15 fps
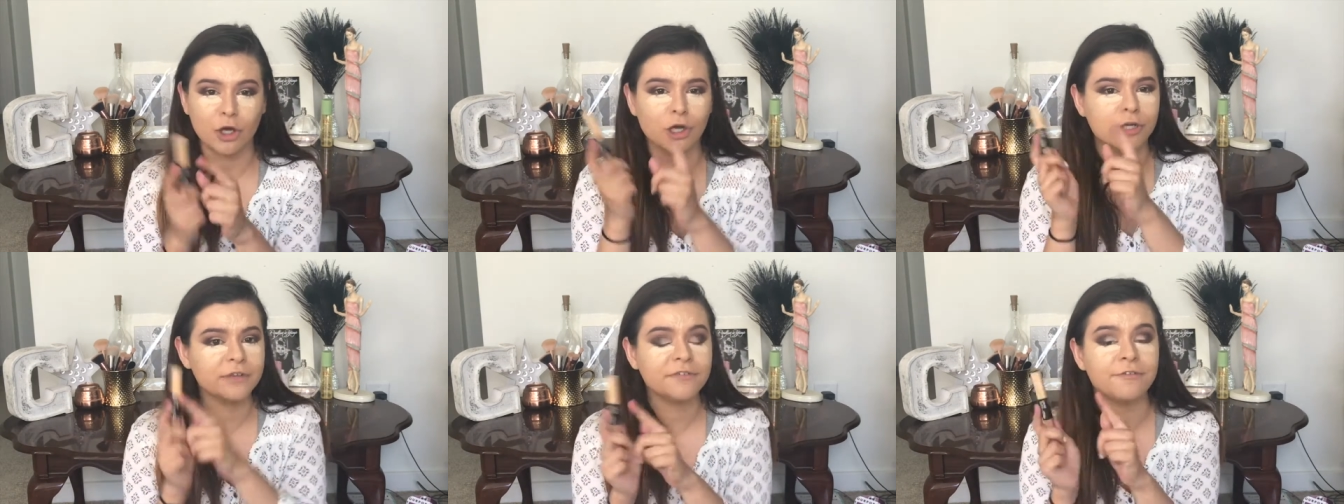
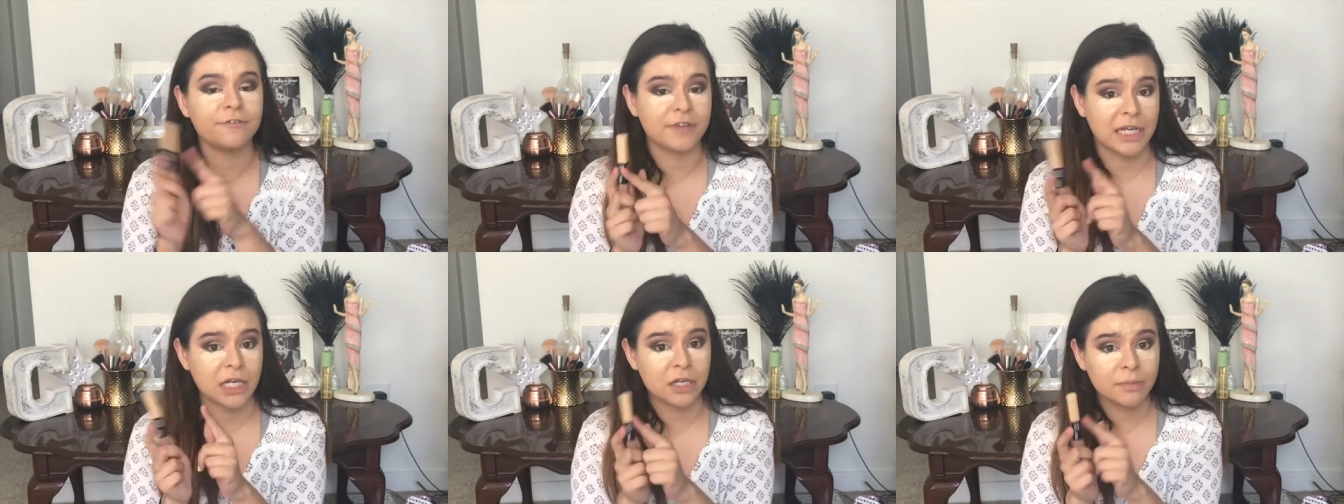On a
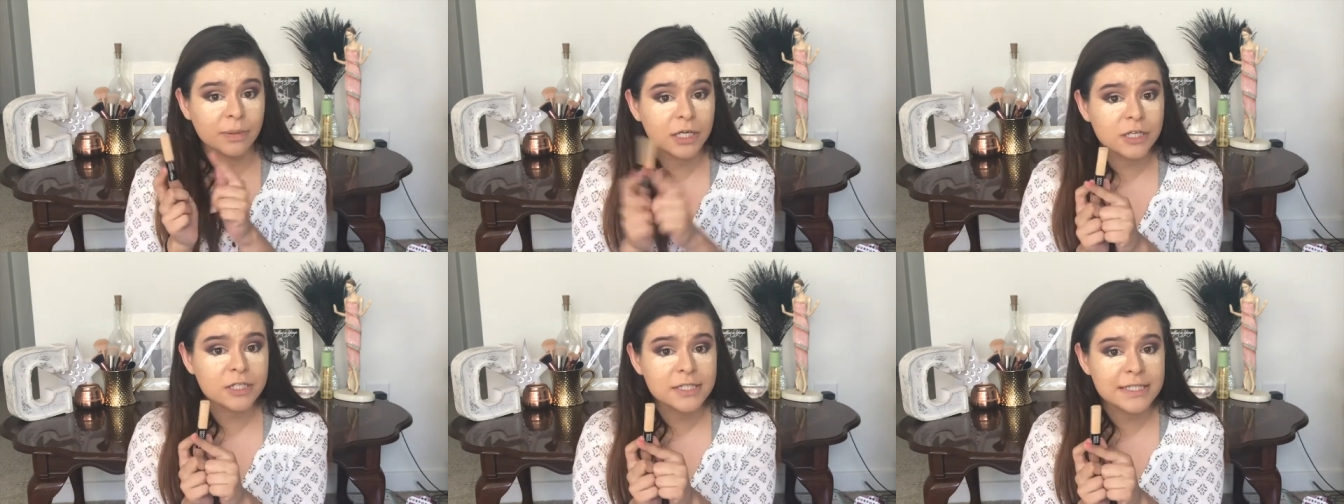fair
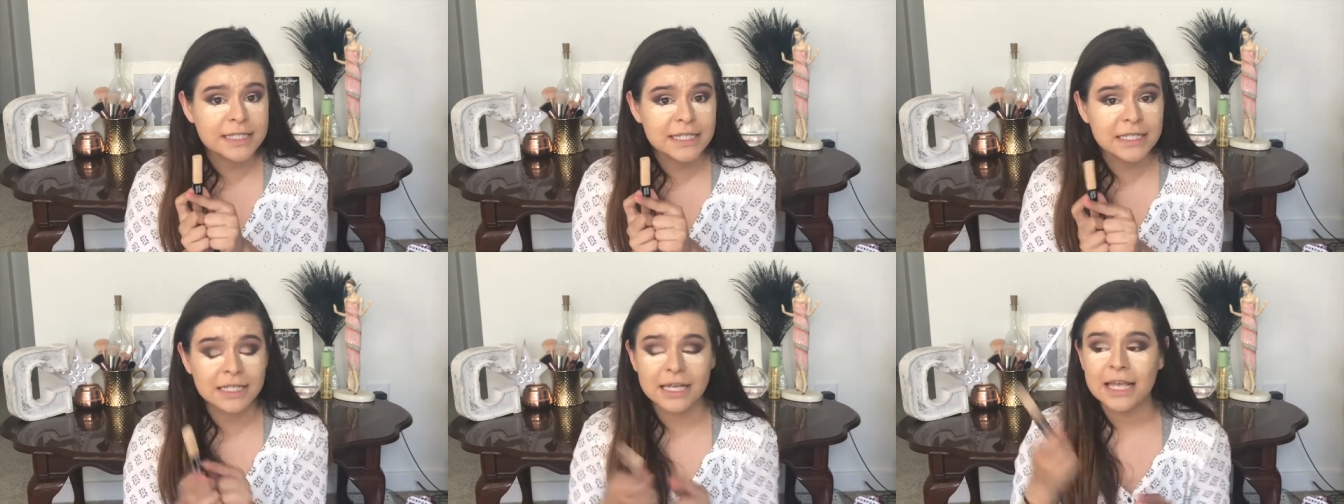
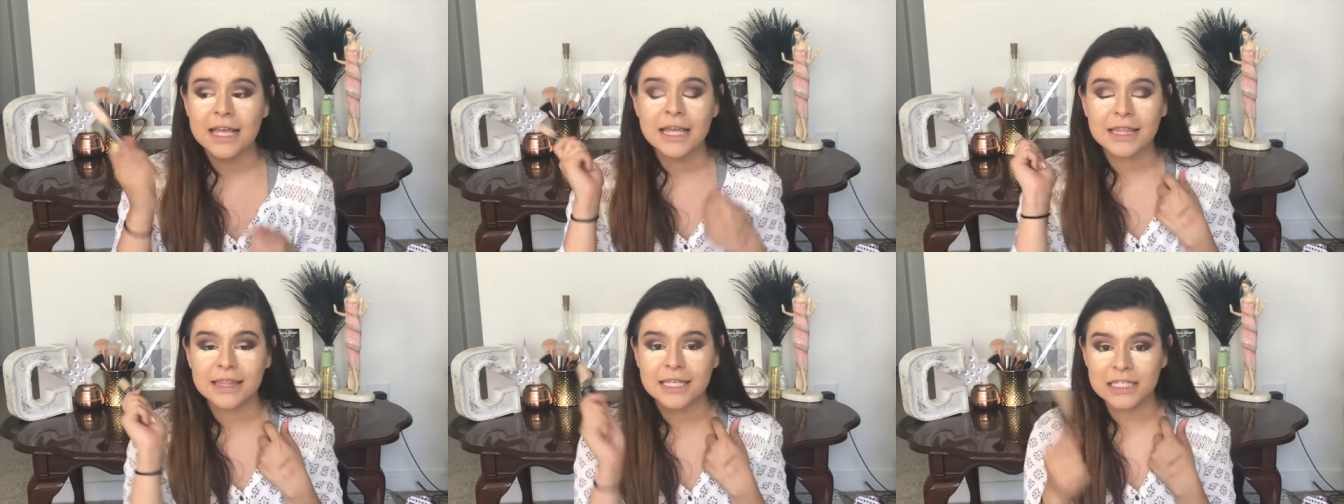person,
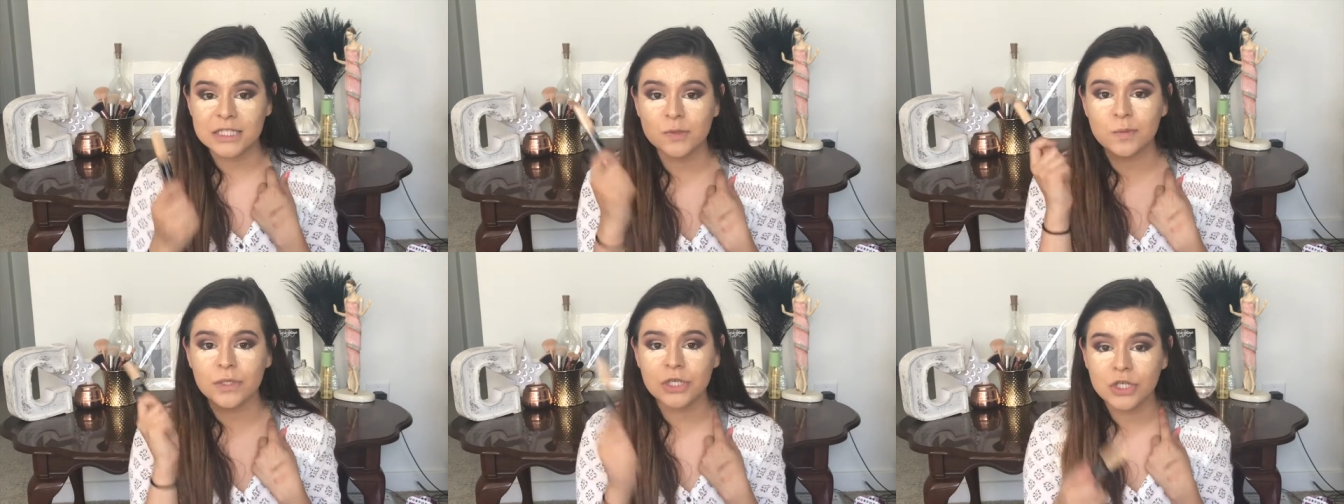
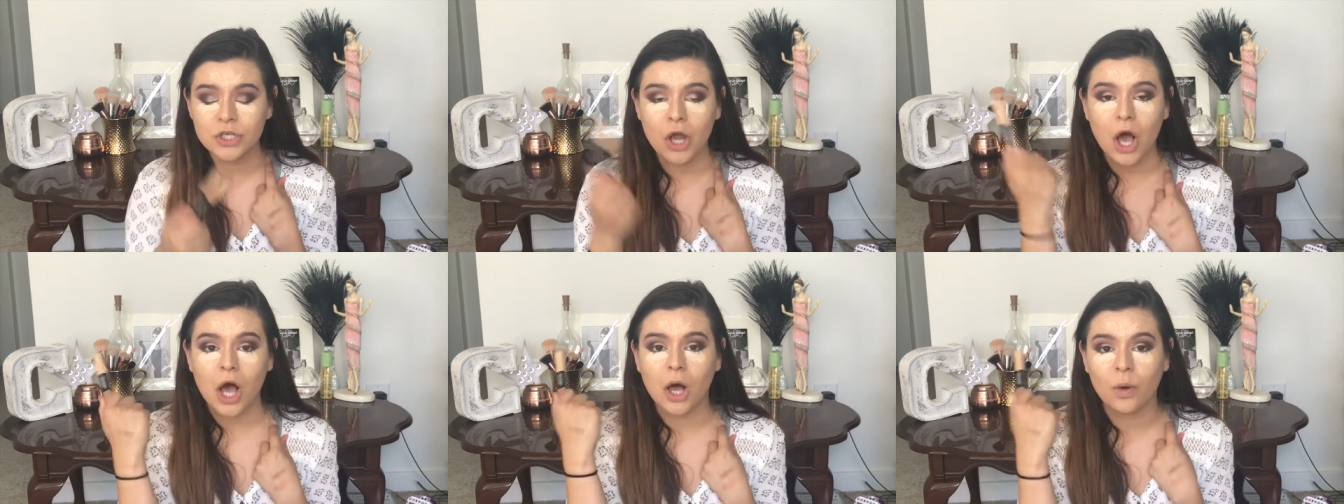this would
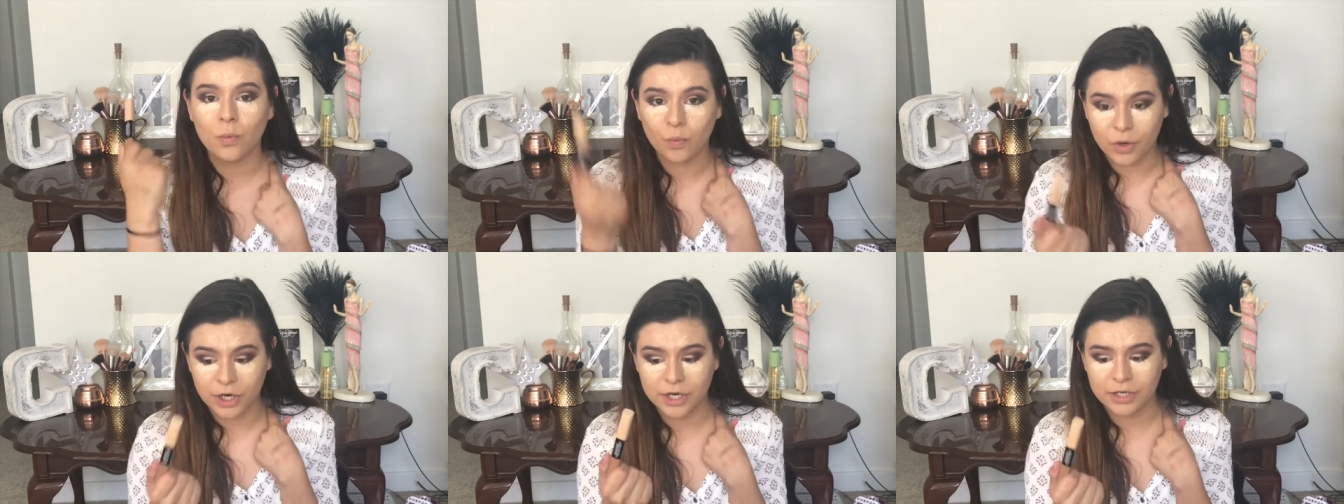not
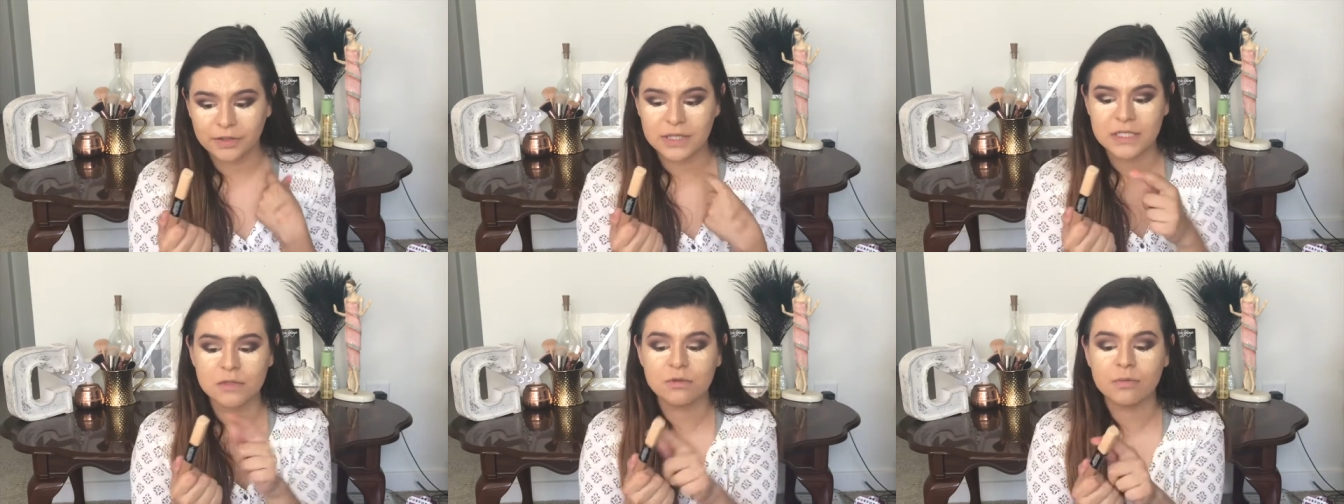work.
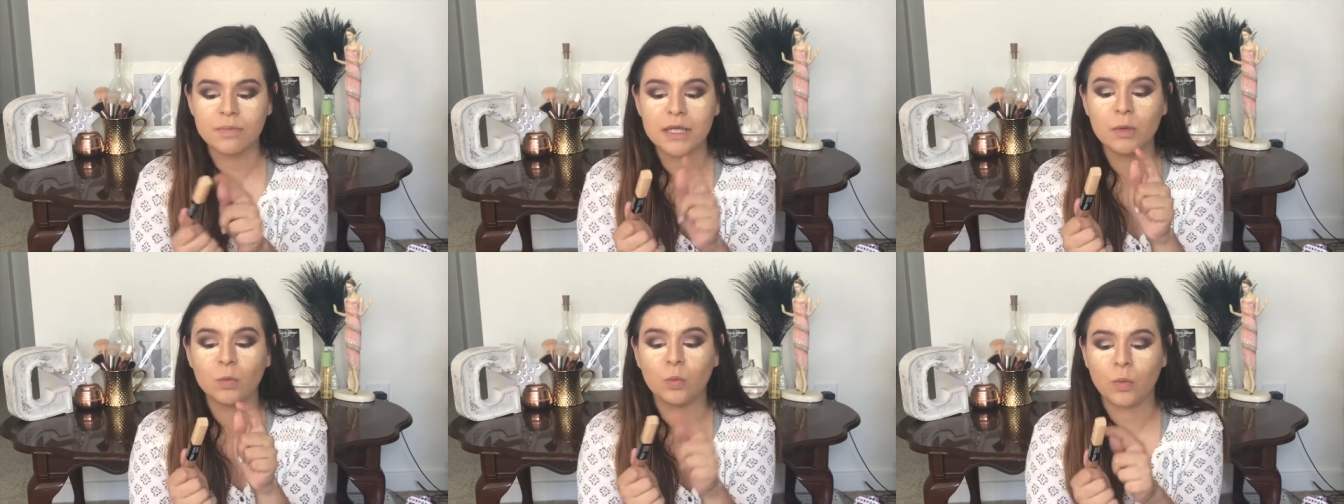This would
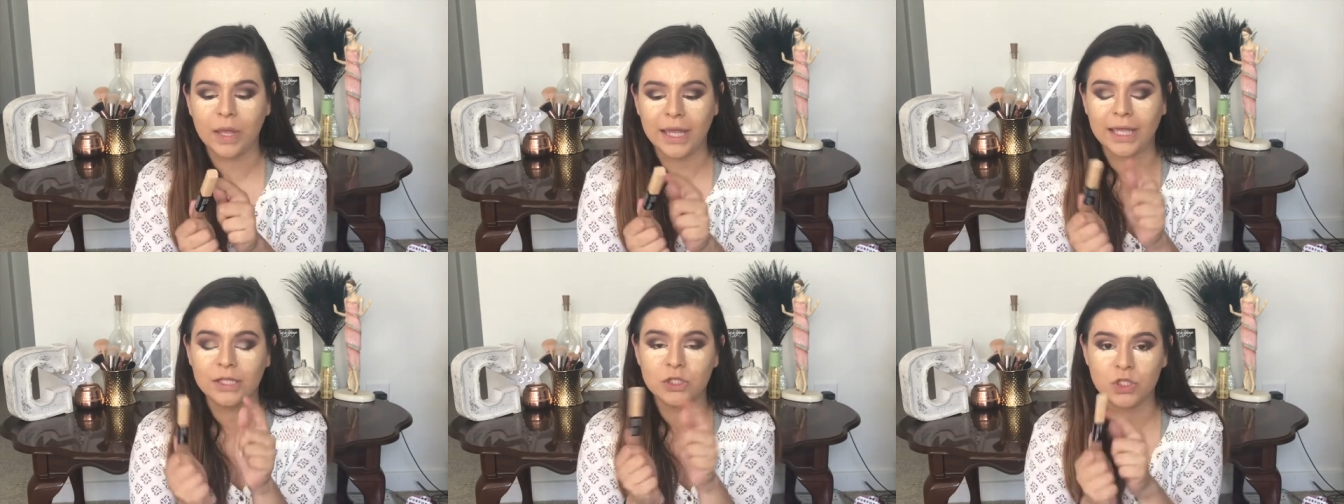be
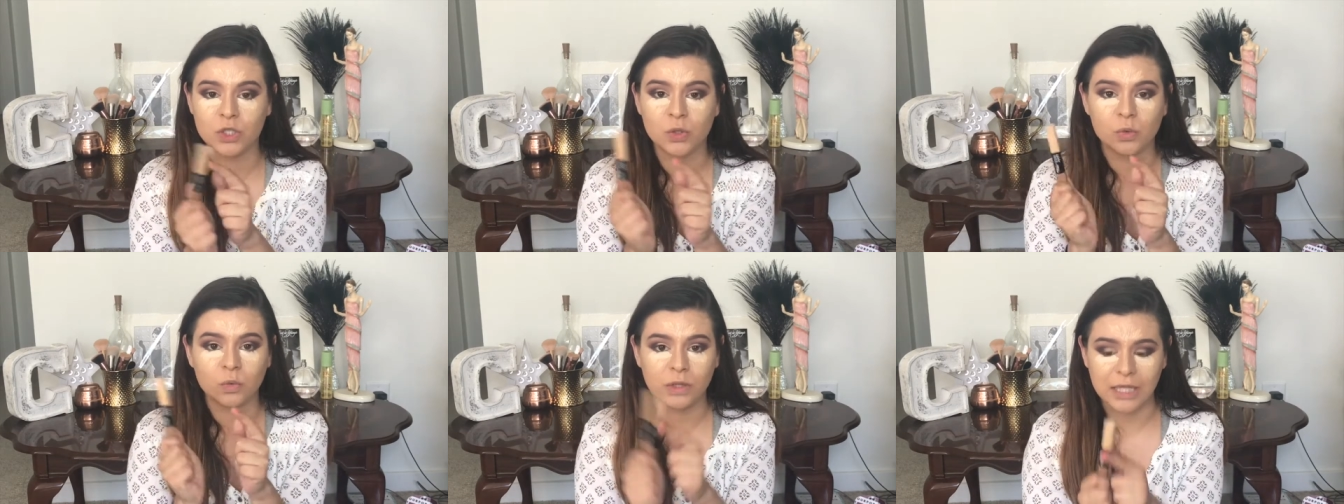way
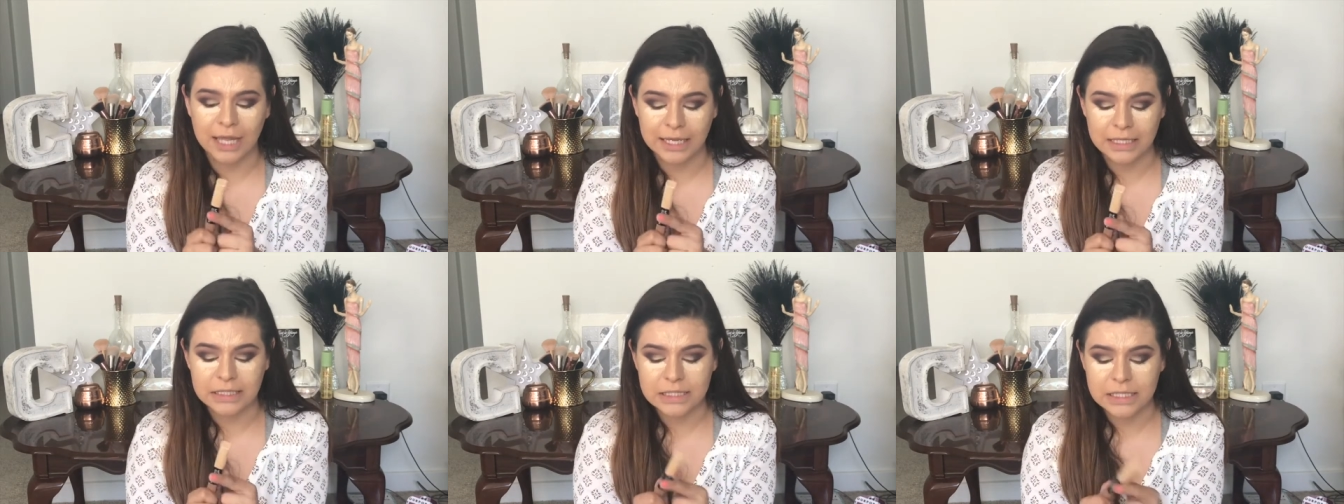too light.